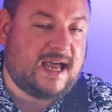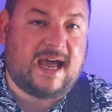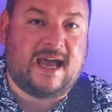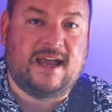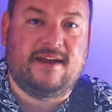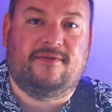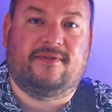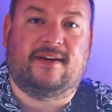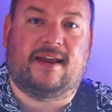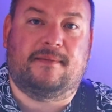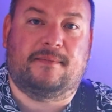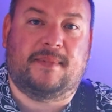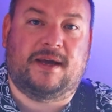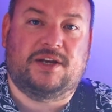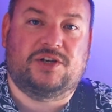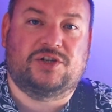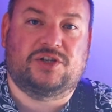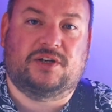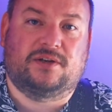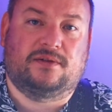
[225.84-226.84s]
A flat
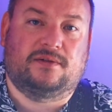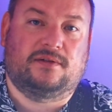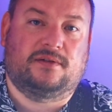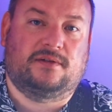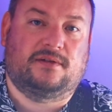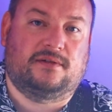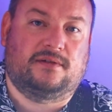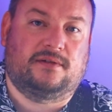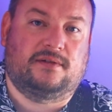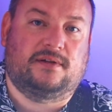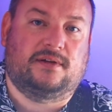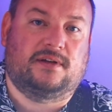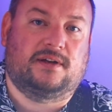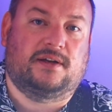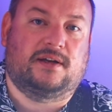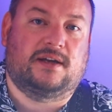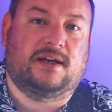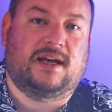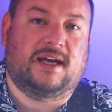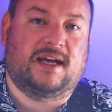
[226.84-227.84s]
major,
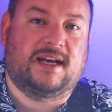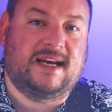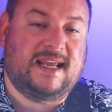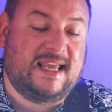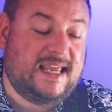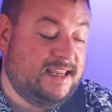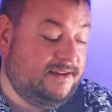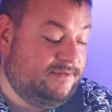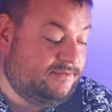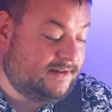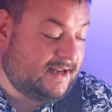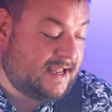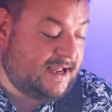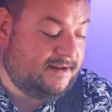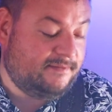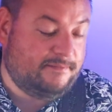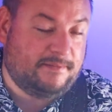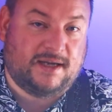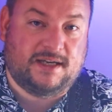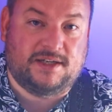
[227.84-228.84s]
E
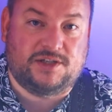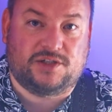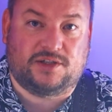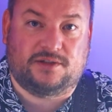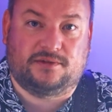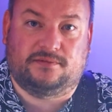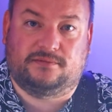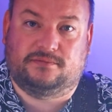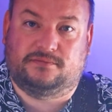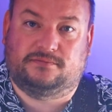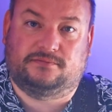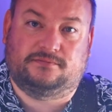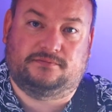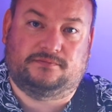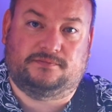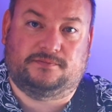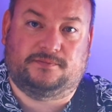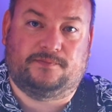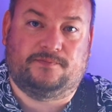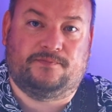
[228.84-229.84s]
flat major.
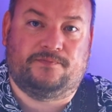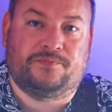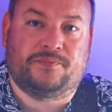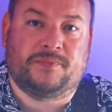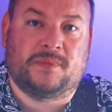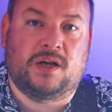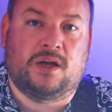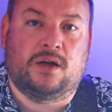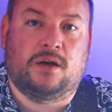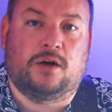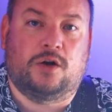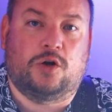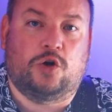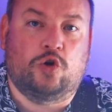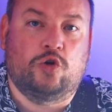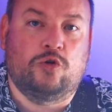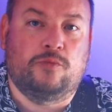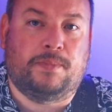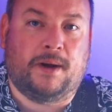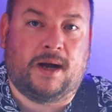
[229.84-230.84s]

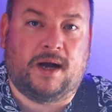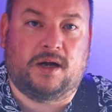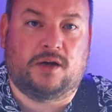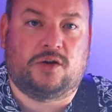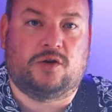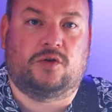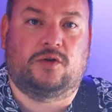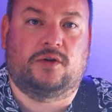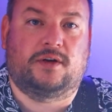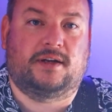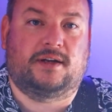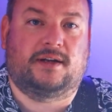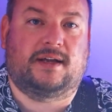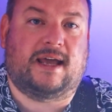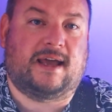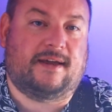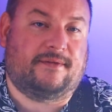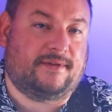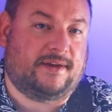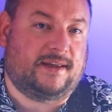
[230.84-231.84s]
All bar chord
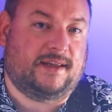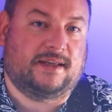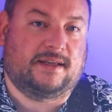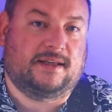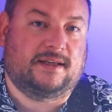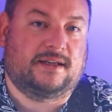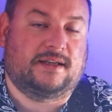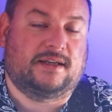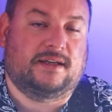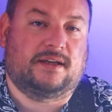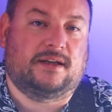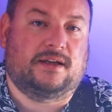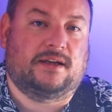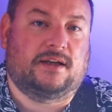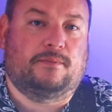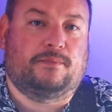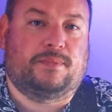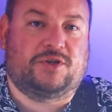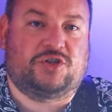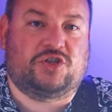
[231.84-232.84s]
heavy.
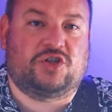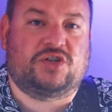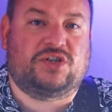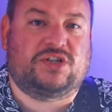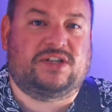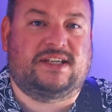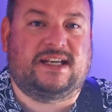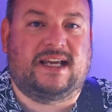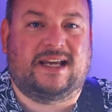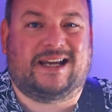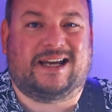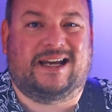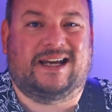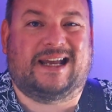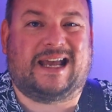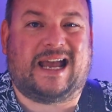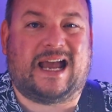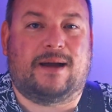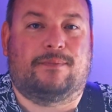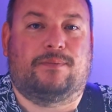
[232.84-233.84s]
But just stick a
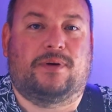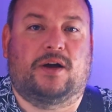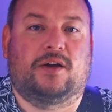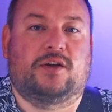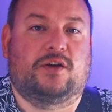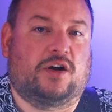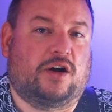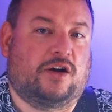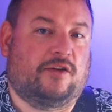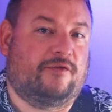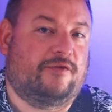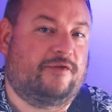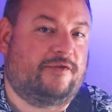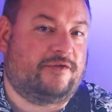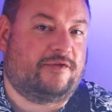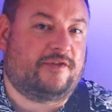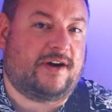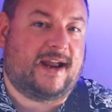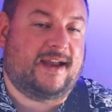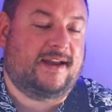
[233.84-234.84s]
capo on
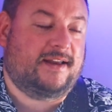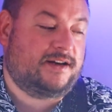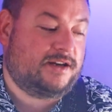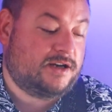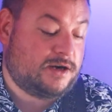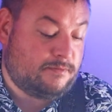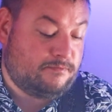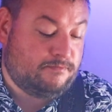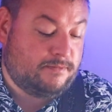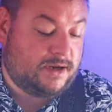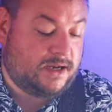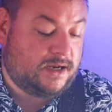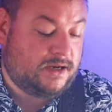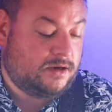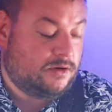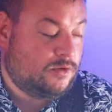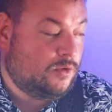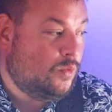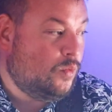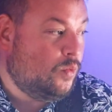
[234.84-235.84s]
fret number
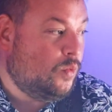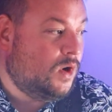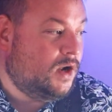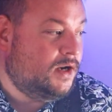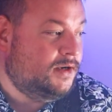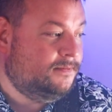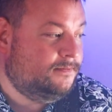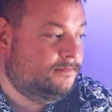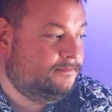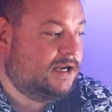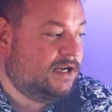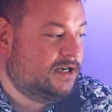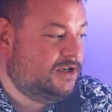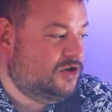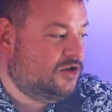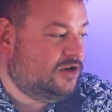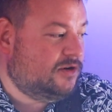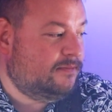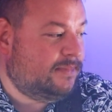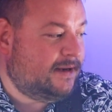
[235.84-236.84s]
1
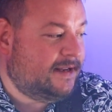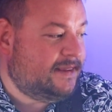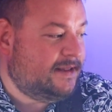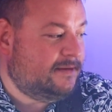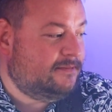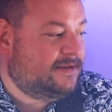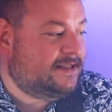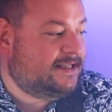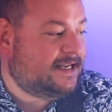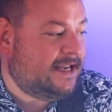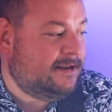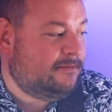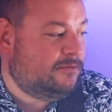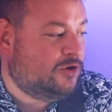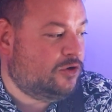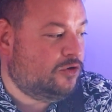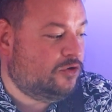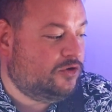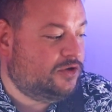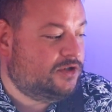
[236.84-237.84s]
and you can play them same
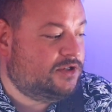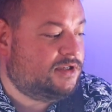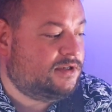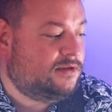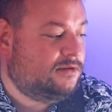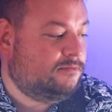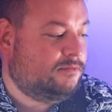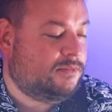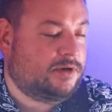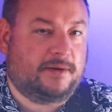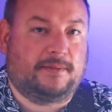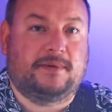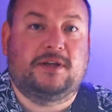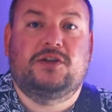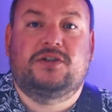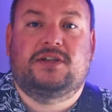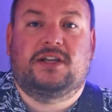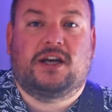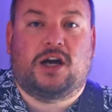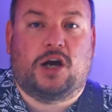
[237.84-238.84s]
chords by
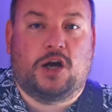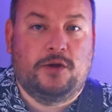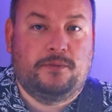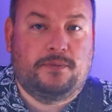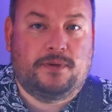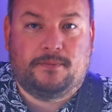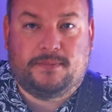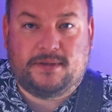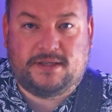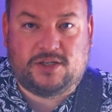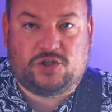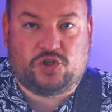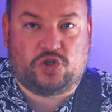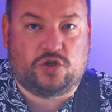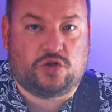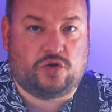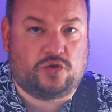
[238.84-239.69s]
using open position